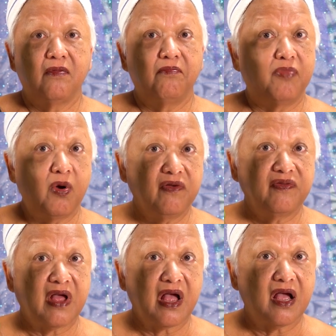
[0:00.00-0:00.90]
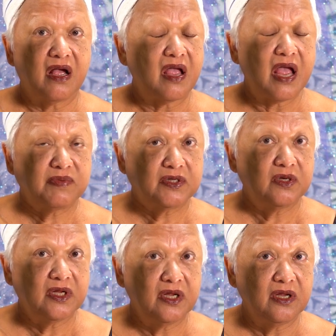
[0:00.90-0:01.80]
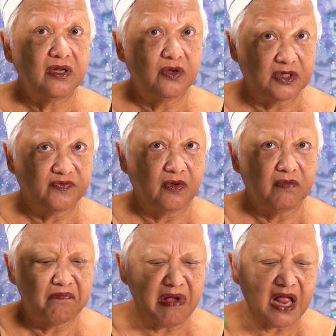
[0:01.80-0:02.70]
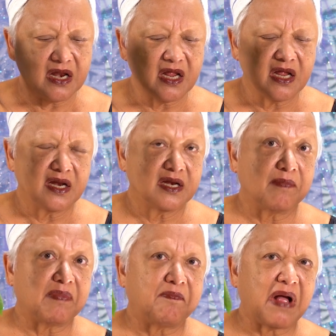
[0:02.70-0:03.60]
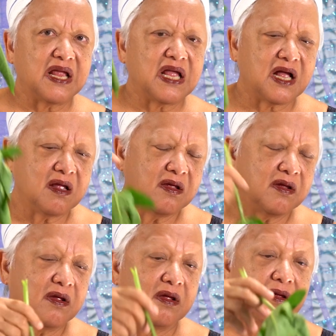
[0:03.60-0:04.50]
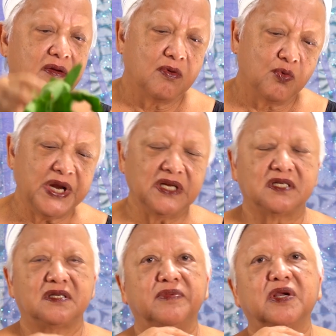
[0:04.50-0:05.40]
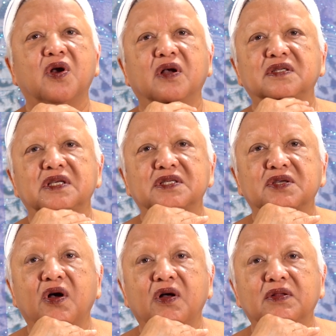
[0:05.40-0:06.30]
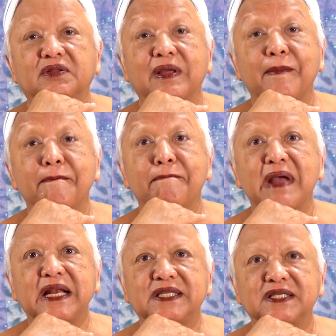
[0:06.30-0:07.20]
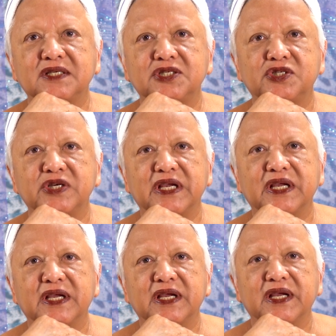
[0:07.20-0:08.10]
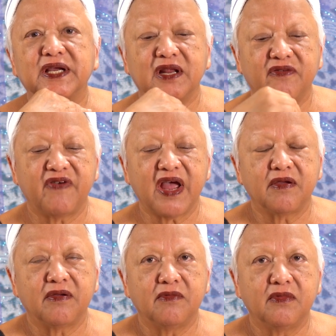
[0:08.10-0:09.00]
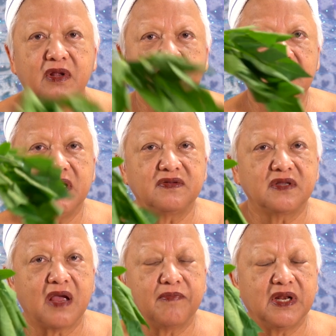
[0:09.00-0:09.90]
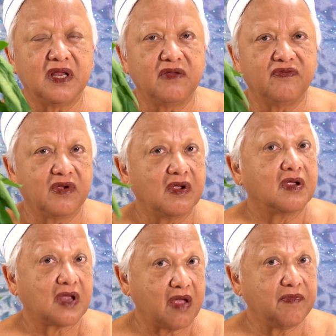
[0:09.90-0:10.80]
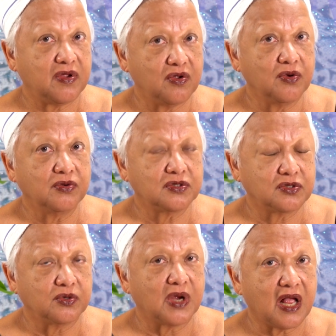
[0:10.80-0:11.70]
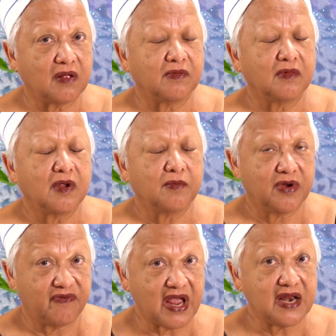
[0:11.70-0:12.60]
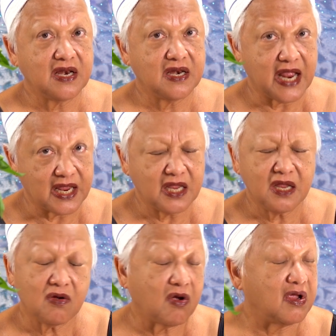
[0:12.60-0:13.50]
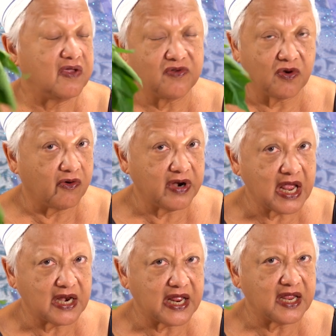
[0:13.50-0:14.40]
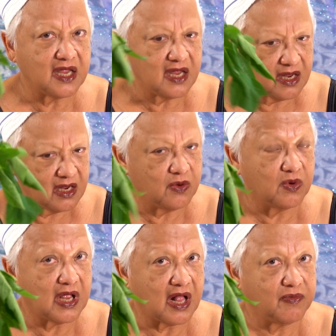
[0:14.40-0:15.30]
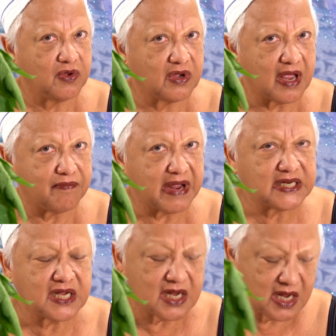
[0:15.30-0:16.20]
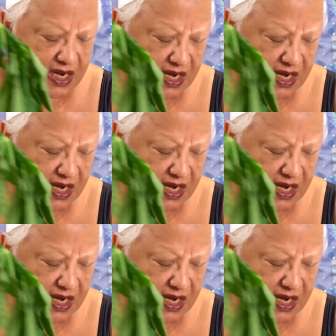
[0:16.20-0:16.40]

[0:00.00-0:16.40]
Both are absolutely useful, but the papaya wins because it's called the medicine tree. In fact, the leaves, I believe, can be used to help prevent dengue, or if you already had dengue, it will help you get better.